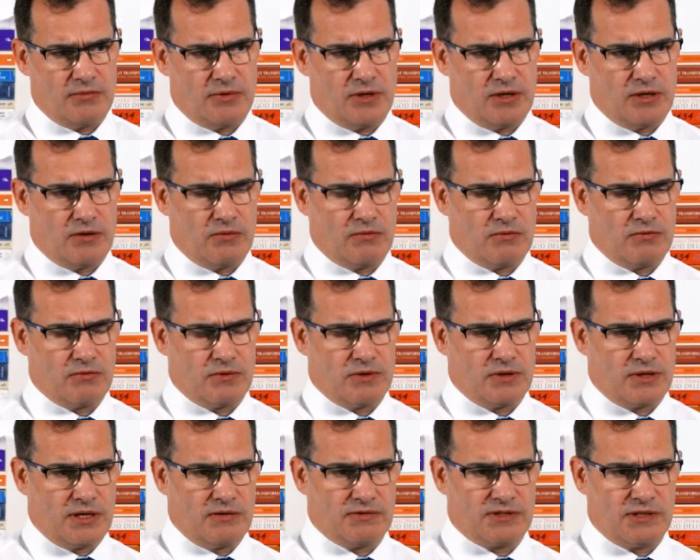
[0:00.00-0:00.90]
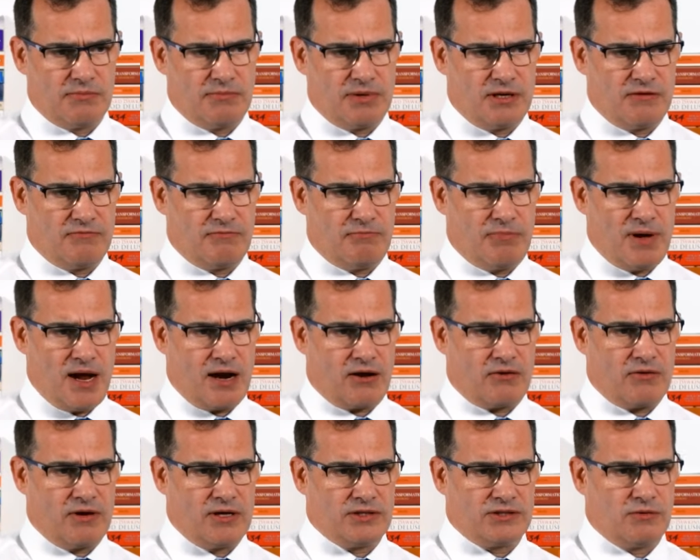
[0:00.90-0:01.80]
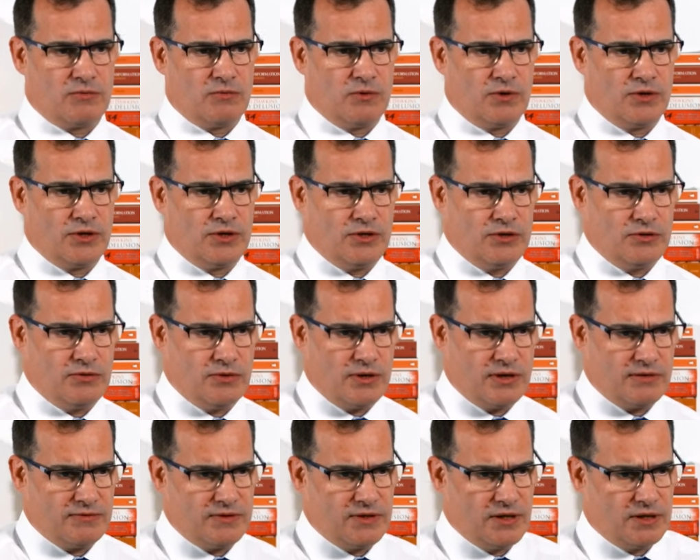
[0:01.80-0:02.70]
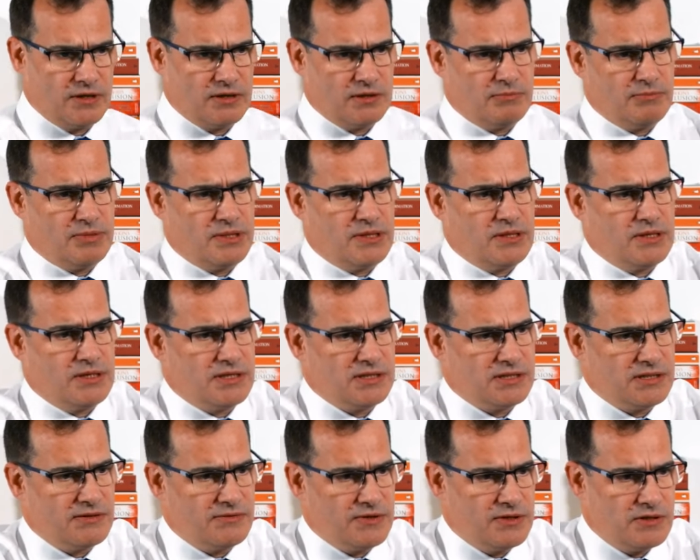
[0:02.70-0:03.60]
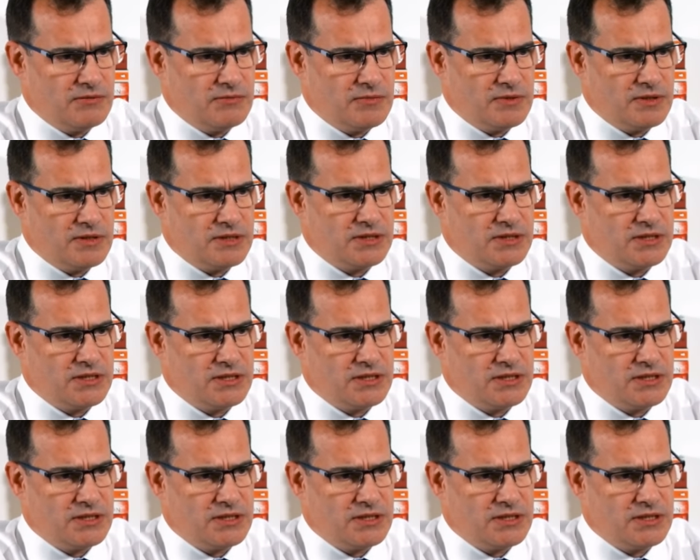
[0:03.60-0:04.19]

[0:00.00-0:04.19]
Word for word: You know, give us a bit of background to what you have done in the past, if you don't mind.